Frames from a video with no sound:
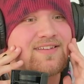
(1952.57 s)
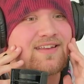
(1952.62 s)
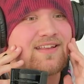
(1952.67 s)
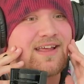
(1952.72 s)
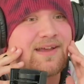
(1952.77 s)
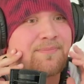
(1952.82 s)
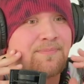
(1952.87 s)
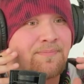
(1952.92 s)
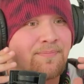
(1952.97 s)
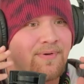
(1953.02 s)

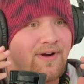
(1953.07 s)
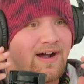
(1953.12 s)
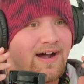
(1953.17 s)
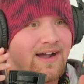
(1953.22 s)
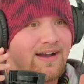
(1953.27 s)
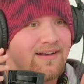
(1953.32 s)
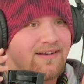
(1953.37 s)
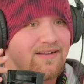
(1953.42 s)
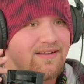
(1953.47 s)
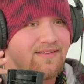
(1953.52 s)
like
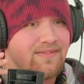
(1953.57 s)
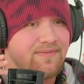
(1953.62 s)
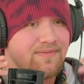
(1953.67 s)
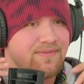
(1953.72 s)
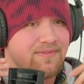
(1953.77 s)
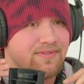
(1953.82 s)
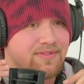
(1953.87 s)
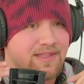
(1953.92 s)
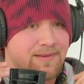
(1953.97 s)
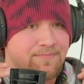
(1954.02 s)
brought
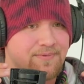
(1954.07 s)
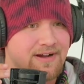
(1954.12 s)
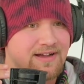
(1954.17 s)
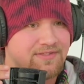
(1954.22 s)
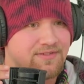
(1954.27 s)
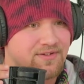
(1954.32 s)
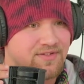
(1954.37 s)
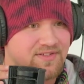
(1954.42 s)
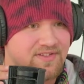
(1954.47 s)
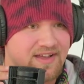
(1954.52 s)

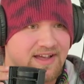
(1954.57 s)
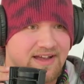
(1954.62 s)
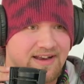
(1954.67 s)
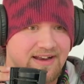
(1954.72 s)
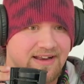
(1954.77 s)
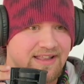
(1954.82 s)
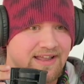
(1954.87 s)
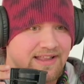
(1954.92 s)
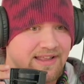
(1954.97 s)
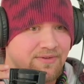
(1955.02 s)
their set
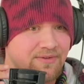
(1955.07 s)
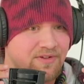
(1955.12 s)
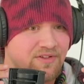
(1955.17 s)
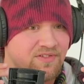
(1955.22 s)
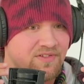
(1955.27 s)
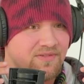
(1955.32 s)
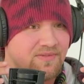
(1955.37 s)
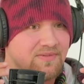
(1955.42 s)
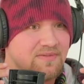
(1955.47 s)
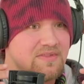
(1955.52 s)
and like
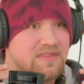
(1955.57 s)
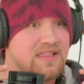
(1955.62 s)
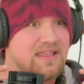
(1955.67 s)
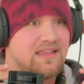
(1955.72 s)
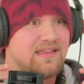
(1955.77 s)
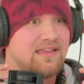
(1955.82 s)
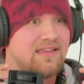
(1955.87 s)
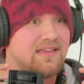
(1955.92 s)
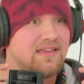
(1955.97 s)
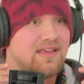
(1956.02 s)

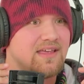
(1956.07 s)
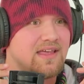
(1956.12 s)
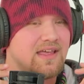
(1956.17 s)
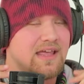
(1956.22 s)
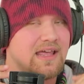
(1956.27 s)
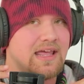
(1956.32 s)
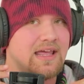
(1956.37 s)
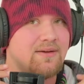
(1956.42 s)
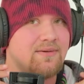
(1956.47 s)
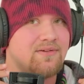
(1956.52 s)

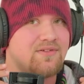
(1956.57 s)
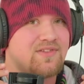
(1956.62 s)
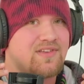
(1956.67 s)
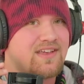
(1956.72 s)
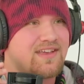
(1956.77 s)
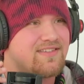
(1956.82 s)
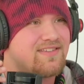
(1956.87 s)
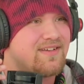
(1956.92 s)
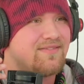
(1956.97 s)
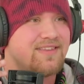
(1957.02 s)
it was
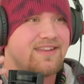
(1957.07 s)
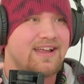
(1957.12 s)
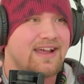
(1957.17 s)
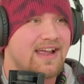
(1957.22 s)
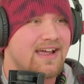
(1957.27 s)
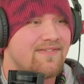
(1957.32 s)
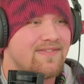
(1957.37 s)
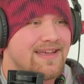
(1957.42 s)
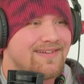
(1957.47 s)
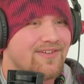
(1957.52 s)
like something like
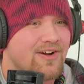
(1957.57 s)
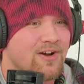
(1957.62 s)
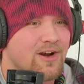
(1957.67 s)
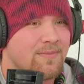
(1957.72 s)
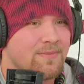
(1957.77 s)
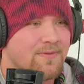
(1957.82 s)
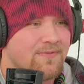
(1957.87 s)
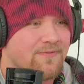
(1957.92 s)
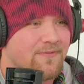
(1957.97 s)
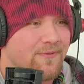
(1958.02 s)
I've never
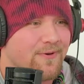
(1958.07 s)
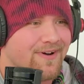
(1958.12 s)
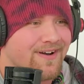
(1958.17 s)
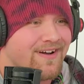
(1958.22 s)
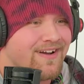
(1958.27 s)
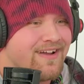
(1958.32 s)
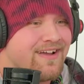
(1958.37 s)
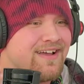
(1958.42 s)
heard before.